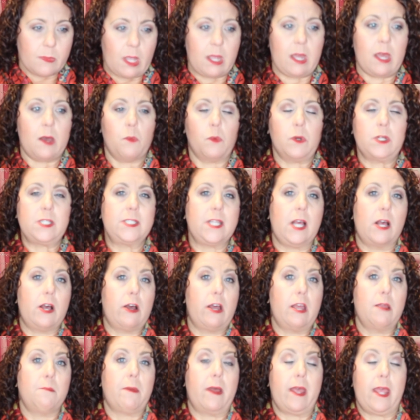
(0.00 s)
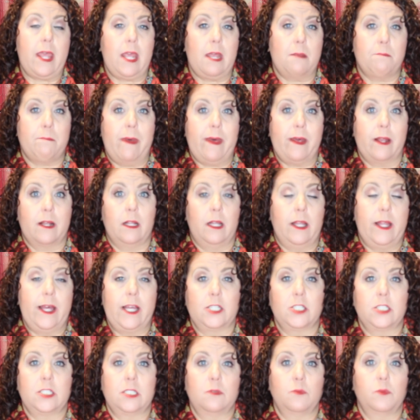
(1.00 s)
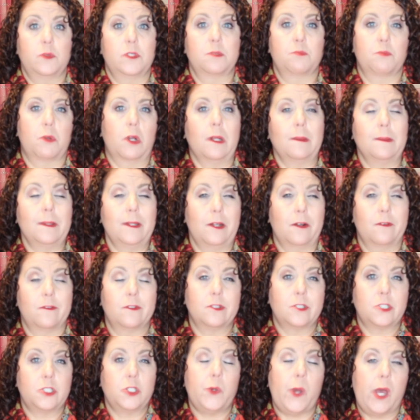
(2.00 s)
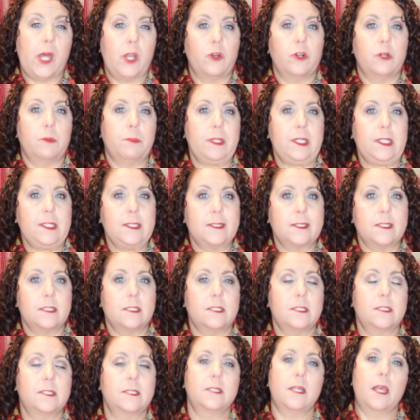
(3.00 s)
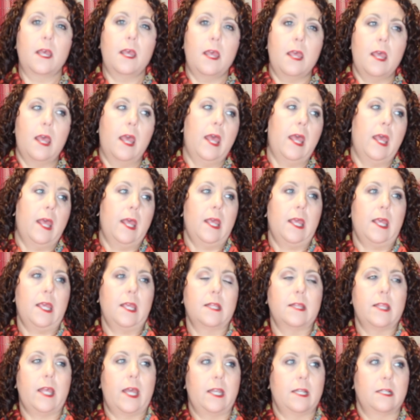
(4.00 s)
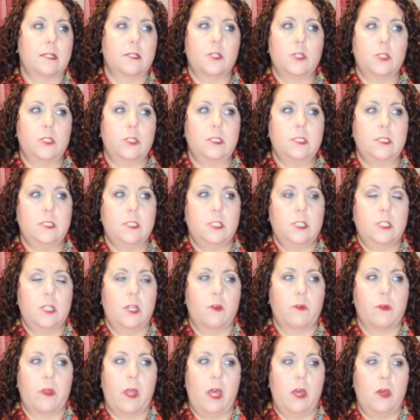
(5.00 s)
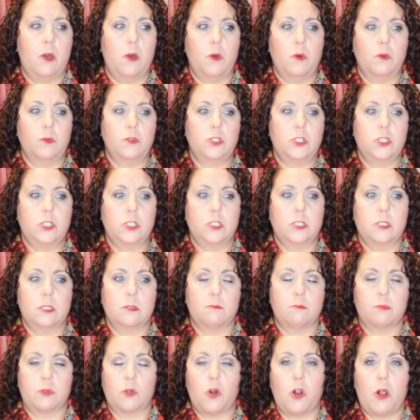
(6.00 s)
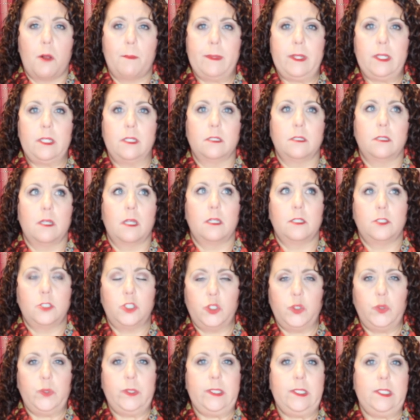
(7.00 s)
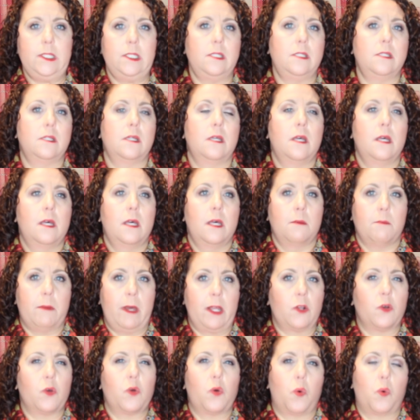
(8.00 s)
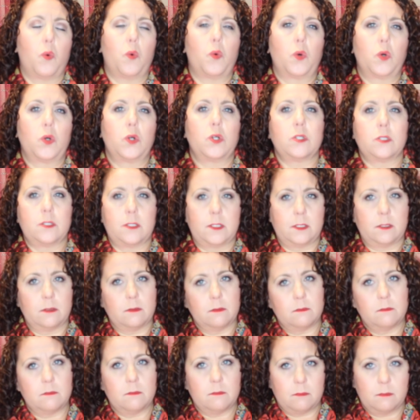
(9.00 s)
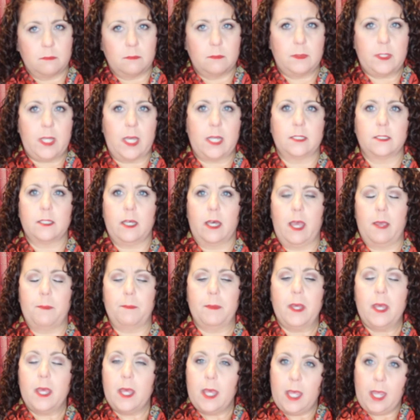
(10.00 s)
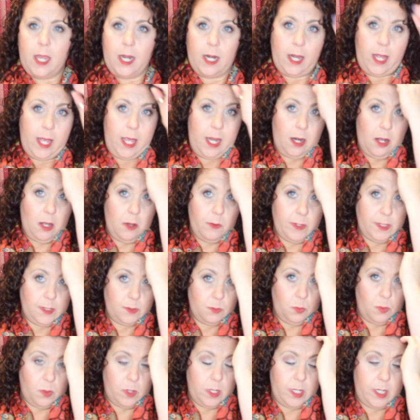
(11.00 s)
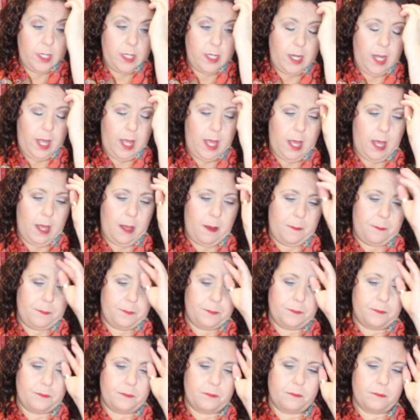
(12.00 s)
at one time, my handbag collection was probably over 200 pieces and that included, you know, Coach, Brahmin, Dooney, Michael Kors, that type. And I had always wanted um,